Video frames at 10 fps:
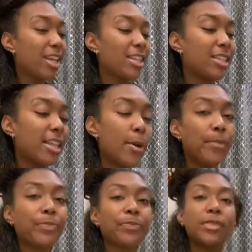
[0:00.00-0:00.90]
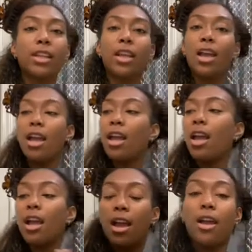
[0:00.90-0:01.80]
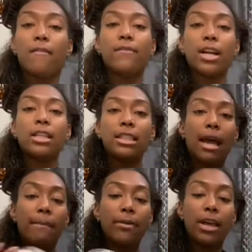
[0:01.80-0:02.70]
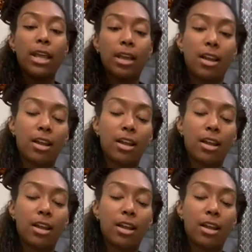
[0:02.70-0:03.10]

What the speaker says: So first I put